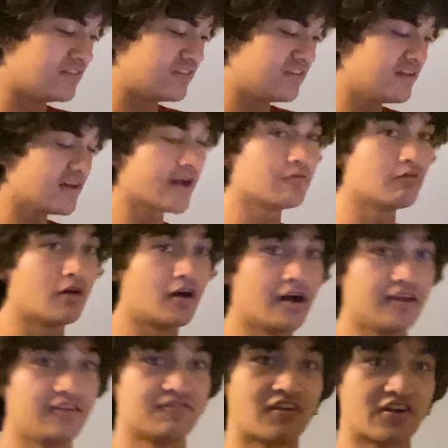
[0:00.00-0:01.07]

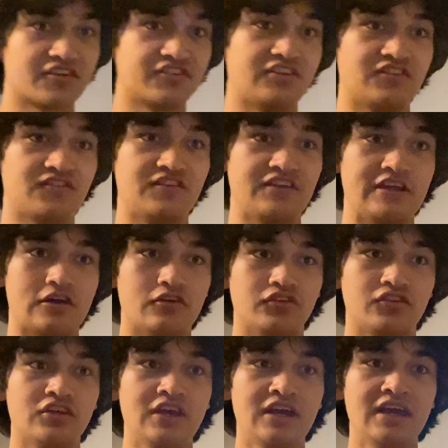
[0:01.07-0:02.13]
DIY versus
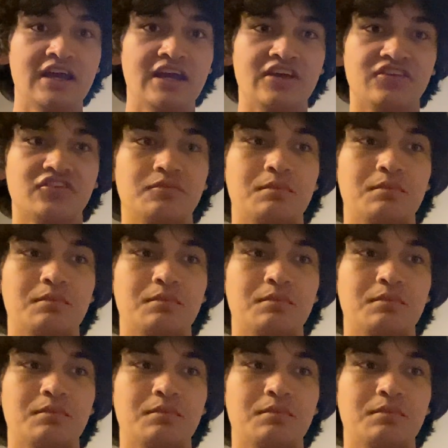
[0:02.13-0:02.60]
videos. So